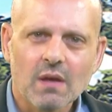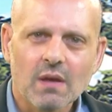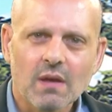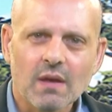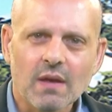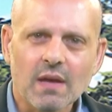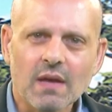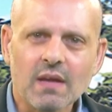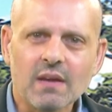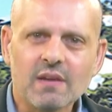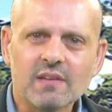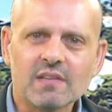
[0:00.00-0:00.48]

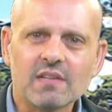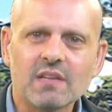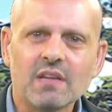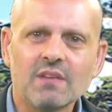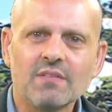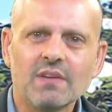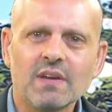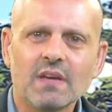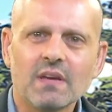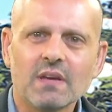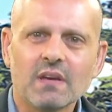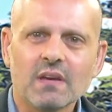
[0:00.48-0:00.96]
It is
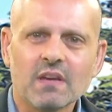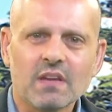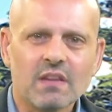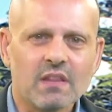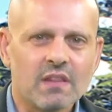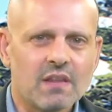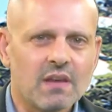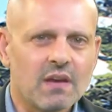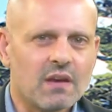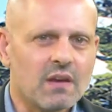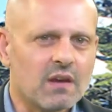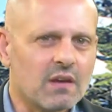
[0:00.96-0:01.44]
living in
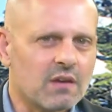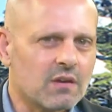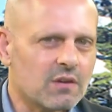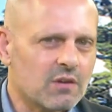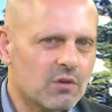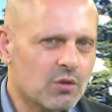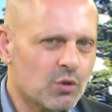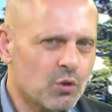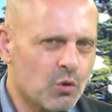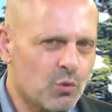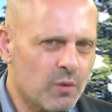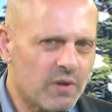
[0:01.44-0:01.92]
their
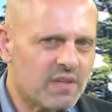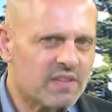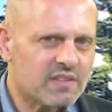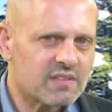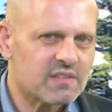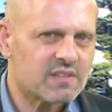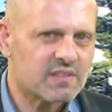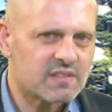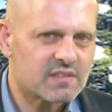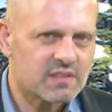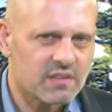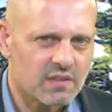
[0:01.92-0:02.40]

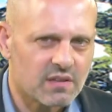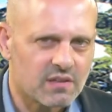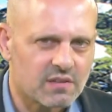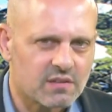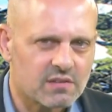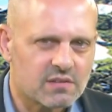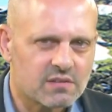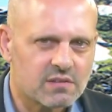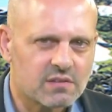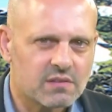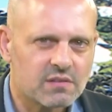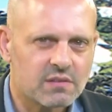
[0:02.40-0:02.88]

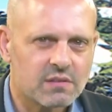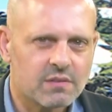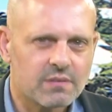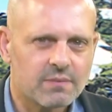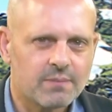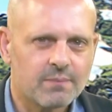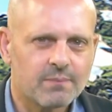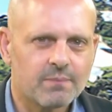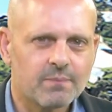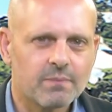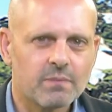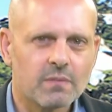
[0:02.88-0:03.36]
quintessence.
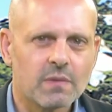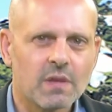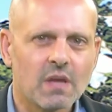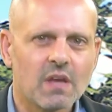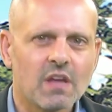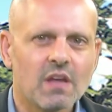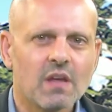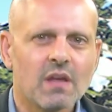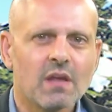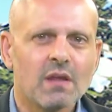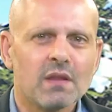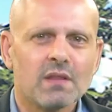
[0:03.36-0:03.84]

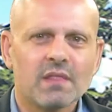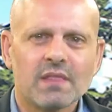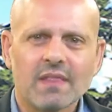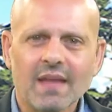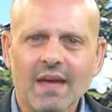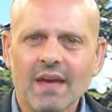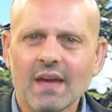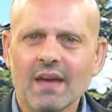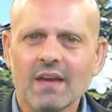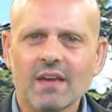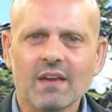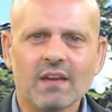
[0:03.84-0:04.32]

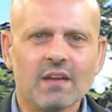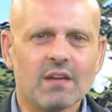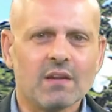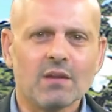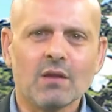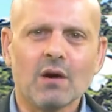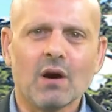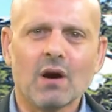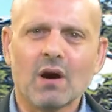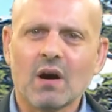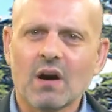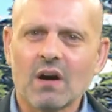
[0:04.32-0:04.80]
They,
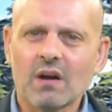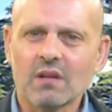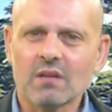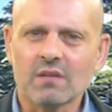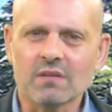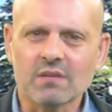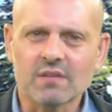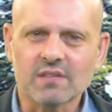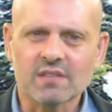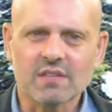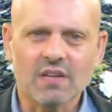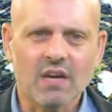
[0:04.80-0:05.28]
not
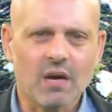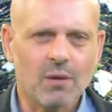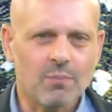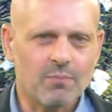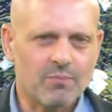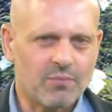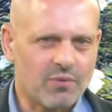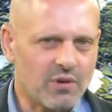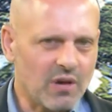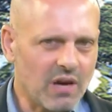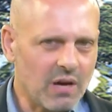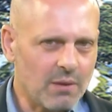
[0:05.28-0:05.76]
others, are
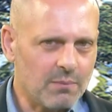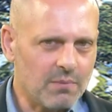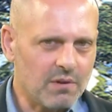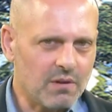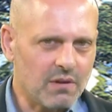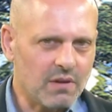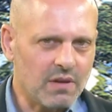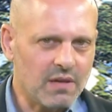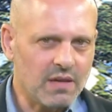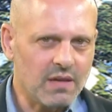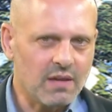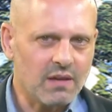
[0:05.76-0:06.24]

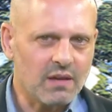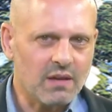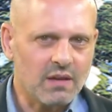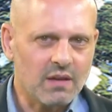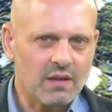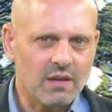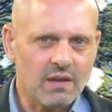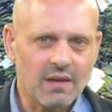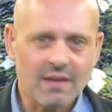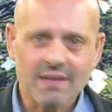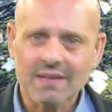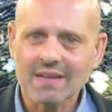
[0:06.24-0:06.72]
primarily
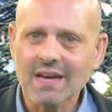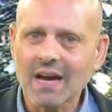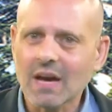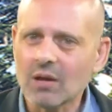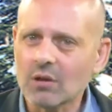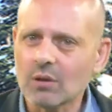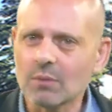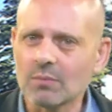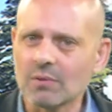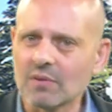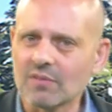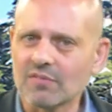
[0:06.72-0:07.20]

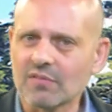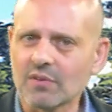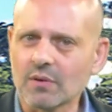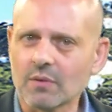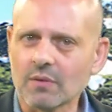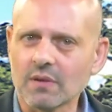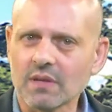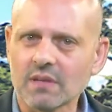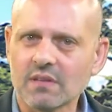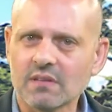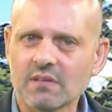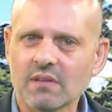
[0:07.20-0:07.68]
accountable for
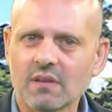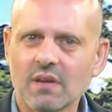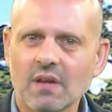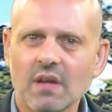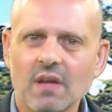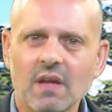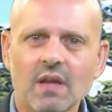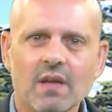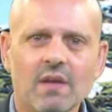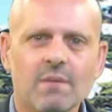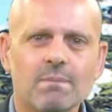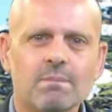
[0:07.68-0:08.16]
it.
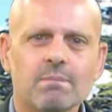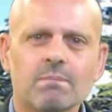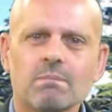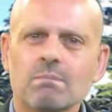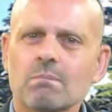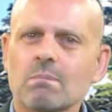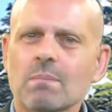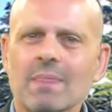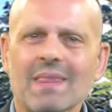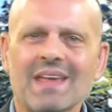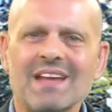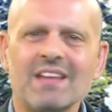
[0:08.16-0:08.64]

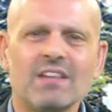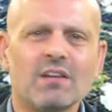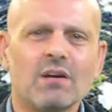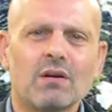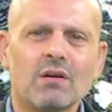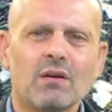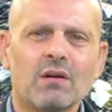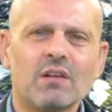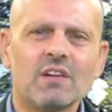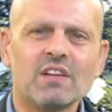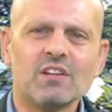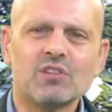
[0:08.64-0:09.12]
And not
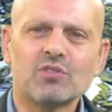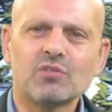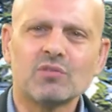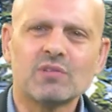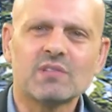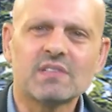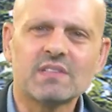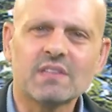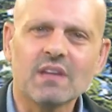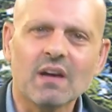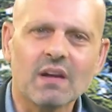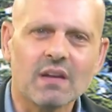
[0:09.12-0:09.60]
only to
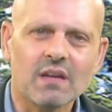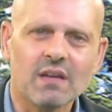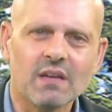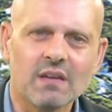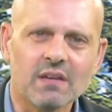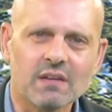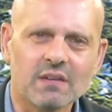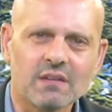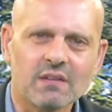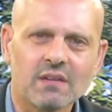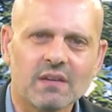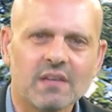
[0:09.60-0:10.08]
study
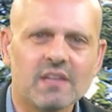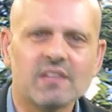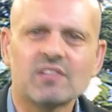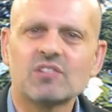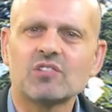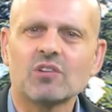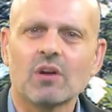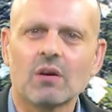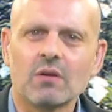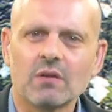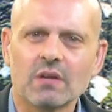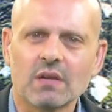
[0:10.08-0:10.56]
it
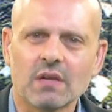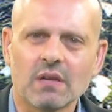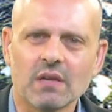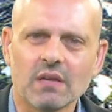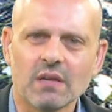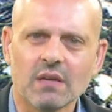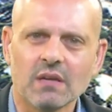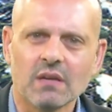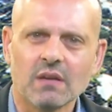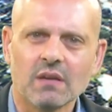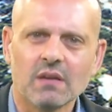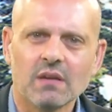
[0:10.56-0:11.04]

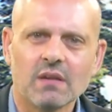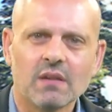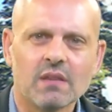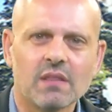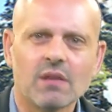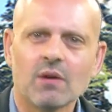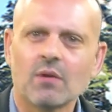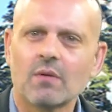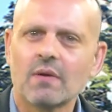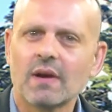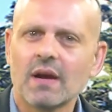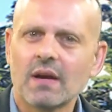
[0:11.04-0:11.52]
historically,
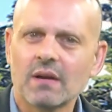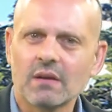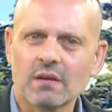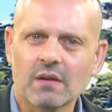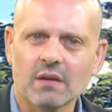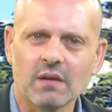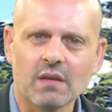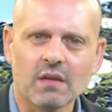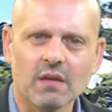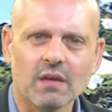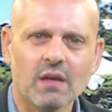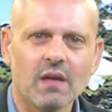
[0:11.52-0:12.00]

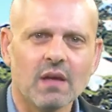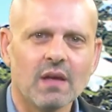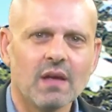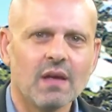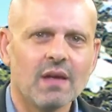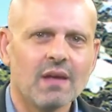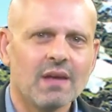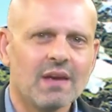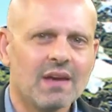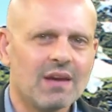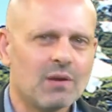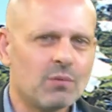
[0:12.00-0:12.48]
theoretically,
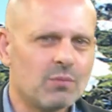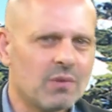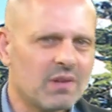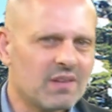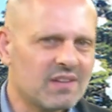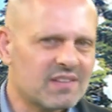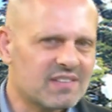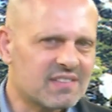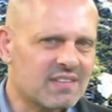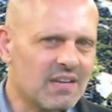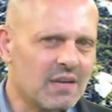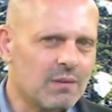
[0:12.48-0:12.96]
and with the
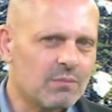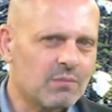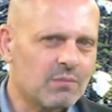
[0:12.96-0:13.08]
same